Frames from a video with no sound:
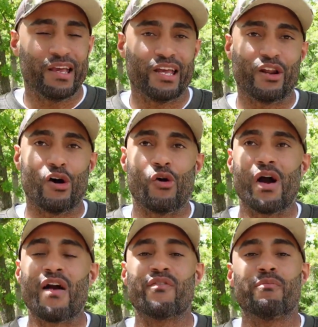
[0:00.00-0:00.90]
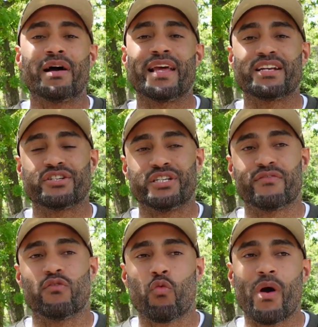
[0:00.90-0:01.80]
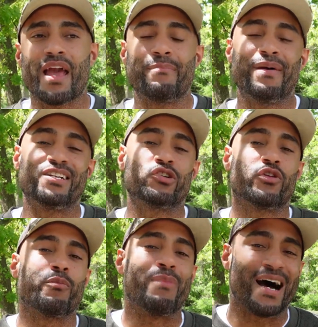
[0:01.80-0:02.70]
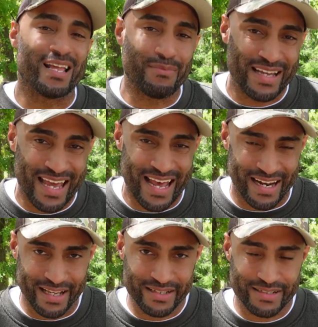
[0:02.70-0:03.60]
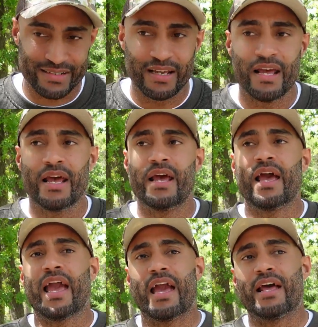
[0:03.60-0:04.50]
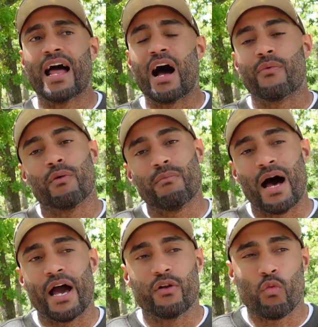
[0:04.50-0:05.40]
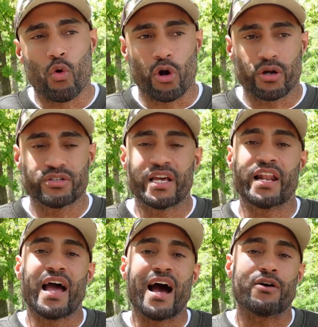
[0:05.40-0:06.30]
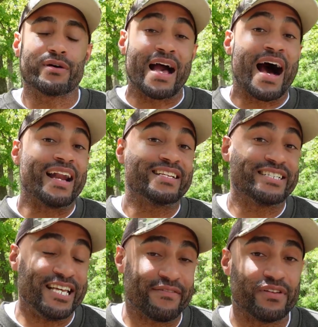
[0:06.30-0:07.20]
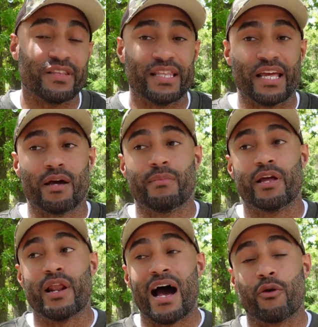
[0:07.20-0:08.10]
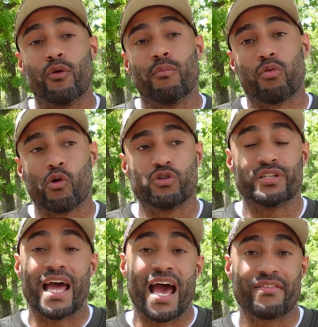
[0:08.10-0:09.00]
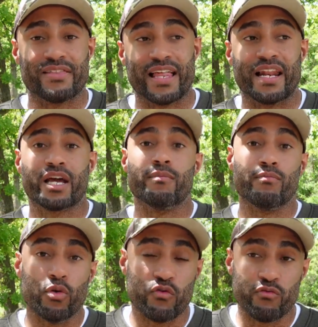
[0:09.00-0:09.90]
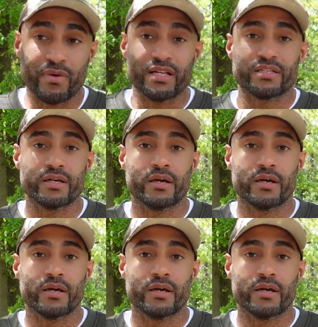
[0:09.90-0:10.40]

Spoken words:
You know, everybody has a different way based on their body mechanics and how their mind works and how God has gifted them and how to approach an athletic movement,